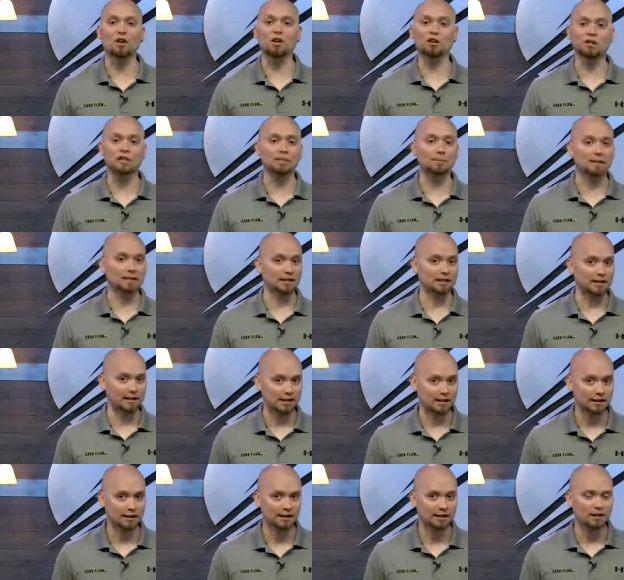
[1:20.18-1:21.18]

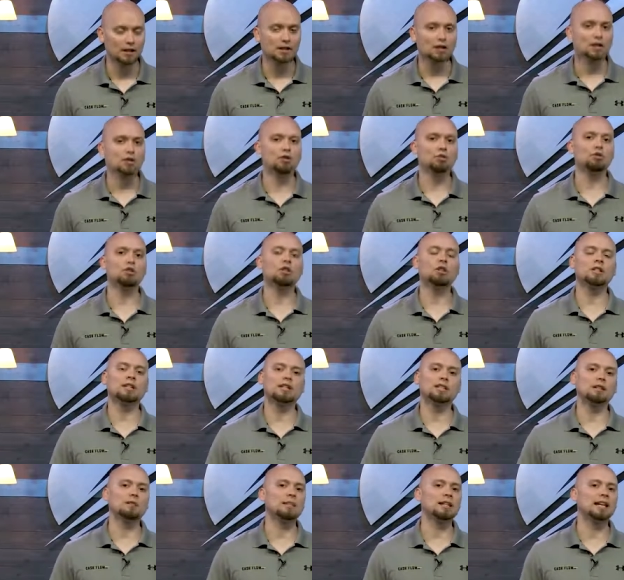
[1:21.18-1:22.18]
ultimately you should
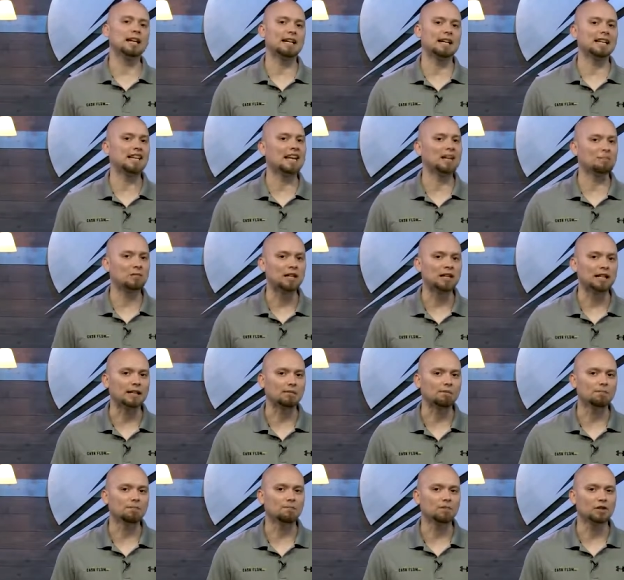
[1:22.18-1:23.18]
still be getting that money.
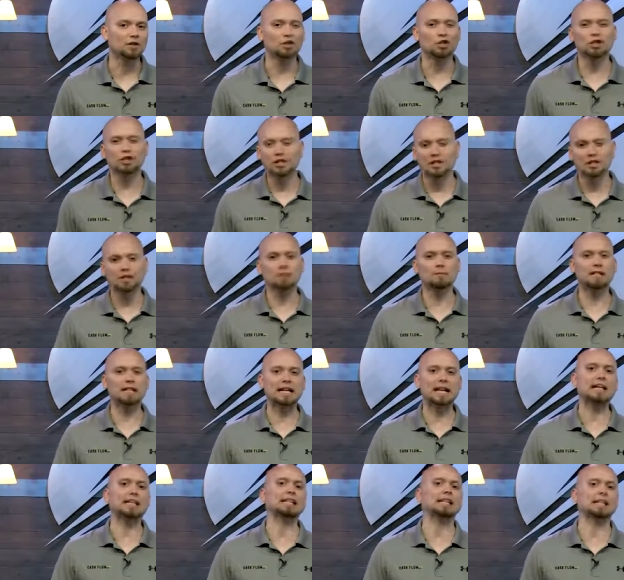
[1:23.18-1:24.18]
You should still be
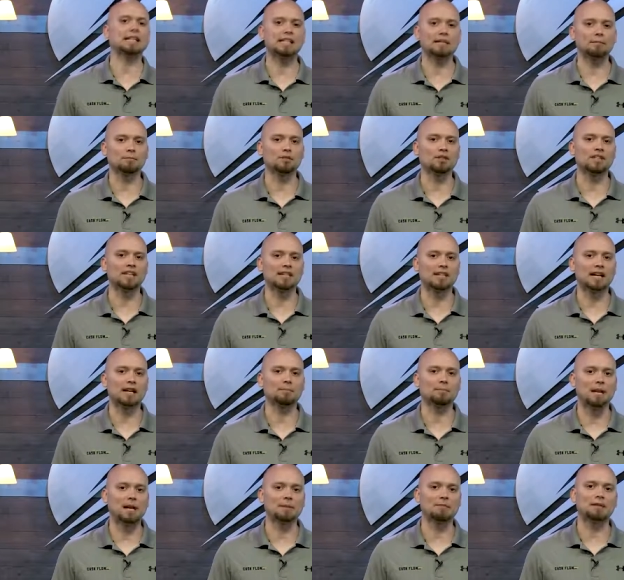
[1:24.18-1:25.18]
getting that 10%
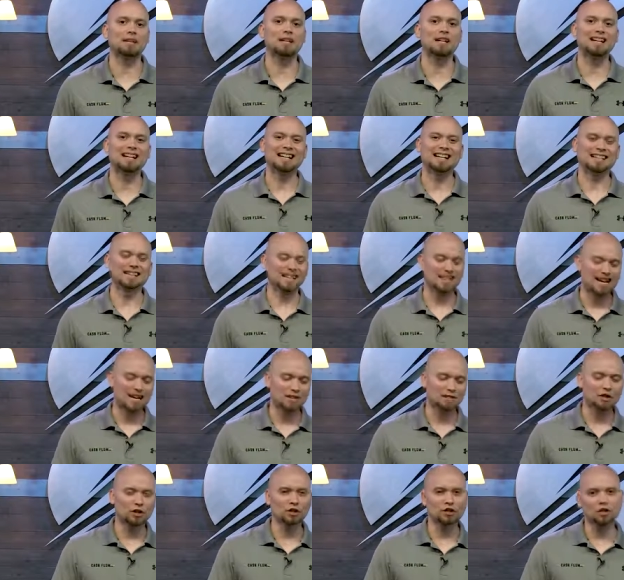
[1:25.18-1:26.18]
down payment. It's kind
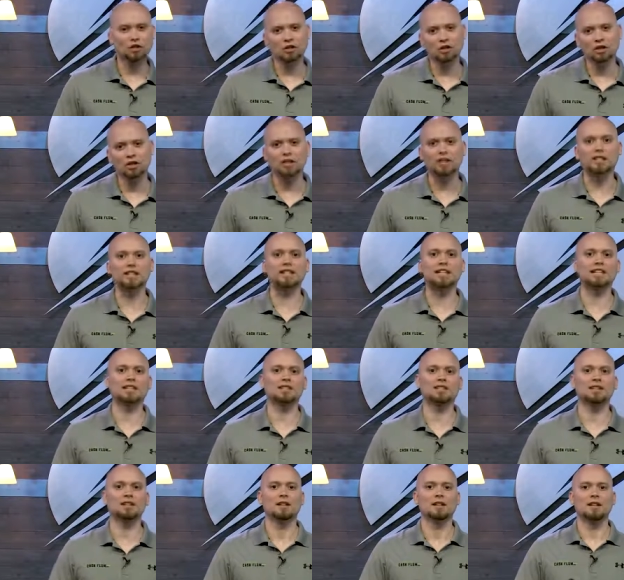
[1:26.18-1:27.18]
of understood that
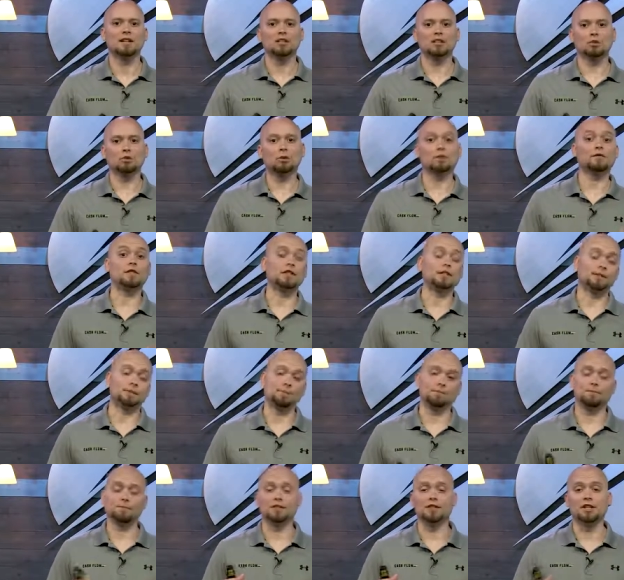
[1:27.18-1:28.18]
that's sort of the,
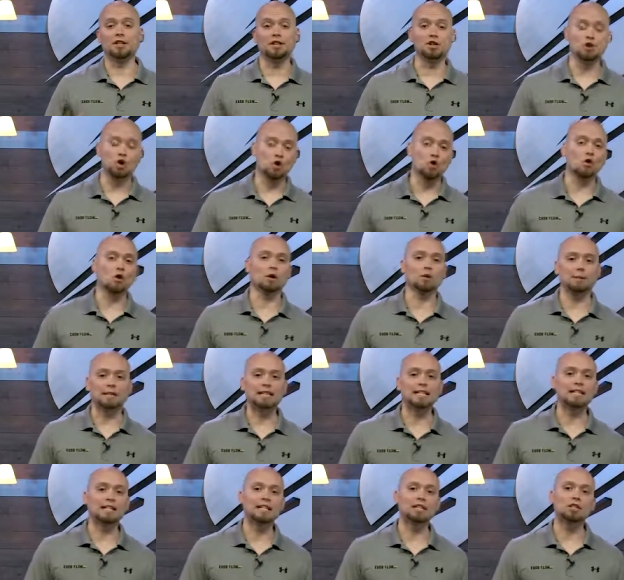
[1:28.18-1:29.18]
the norm
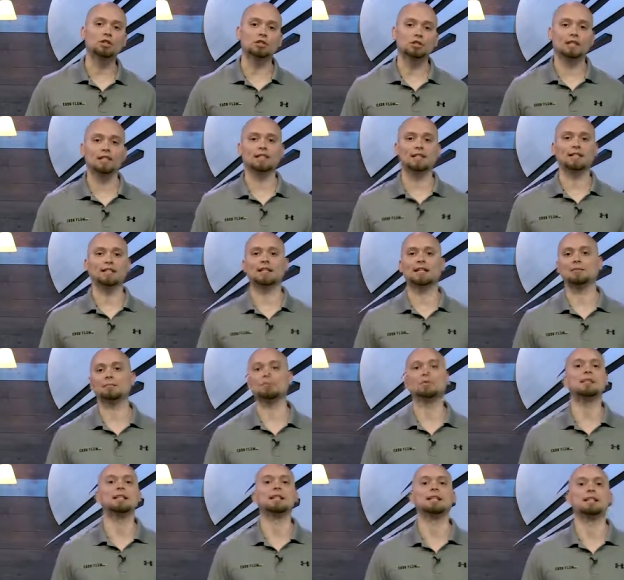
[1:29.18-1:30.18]
in the industry is the
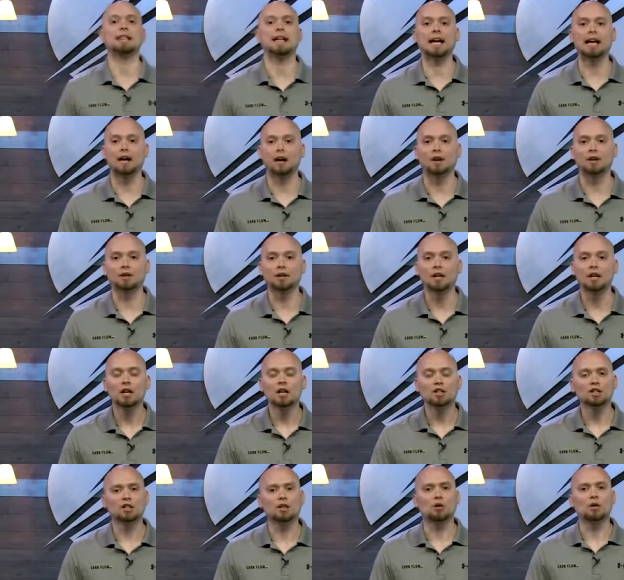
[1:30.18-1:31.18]
10% down.
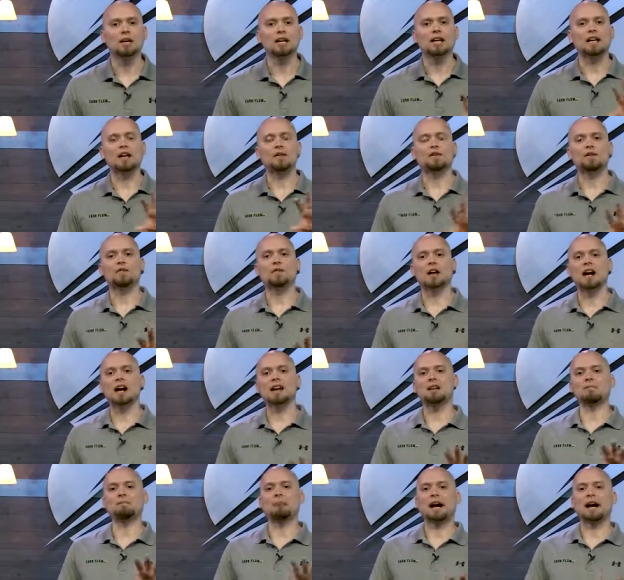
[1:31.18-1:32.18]
So if you've
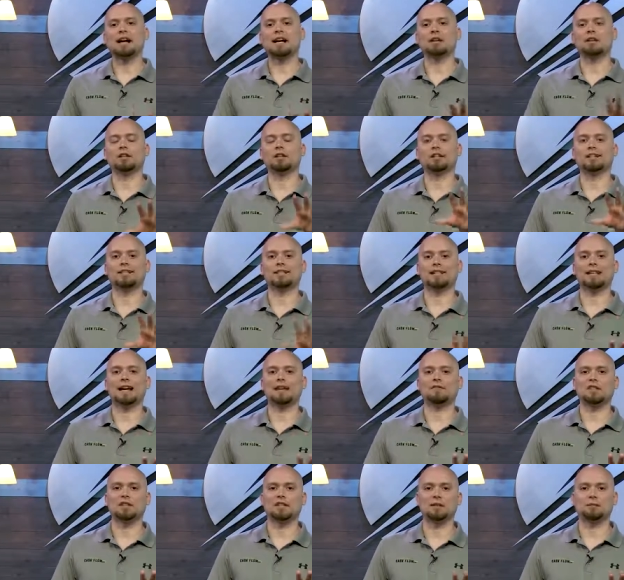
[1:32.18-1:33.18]
got a buyer that doesn't
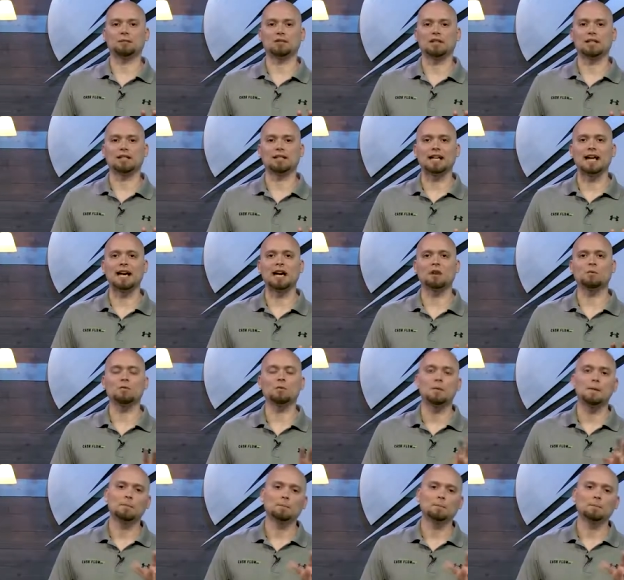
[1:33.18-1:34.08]
have the 10% down,